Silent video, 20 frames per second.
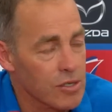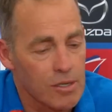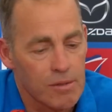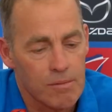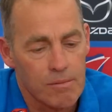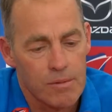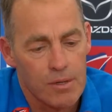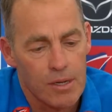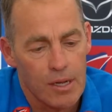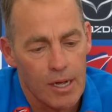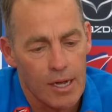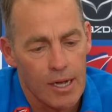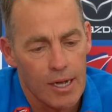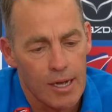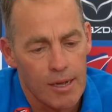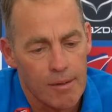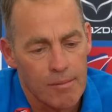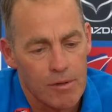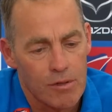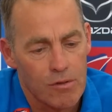and
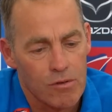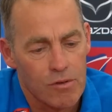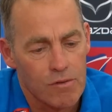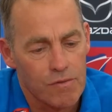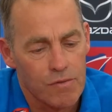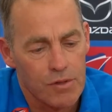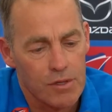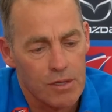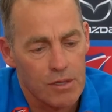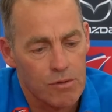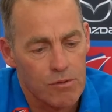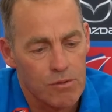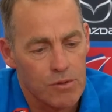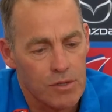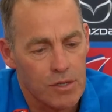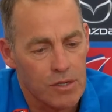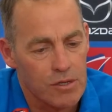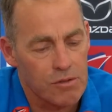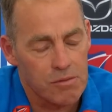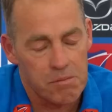looking for the little
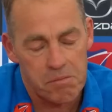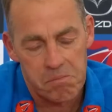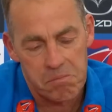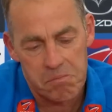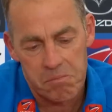things,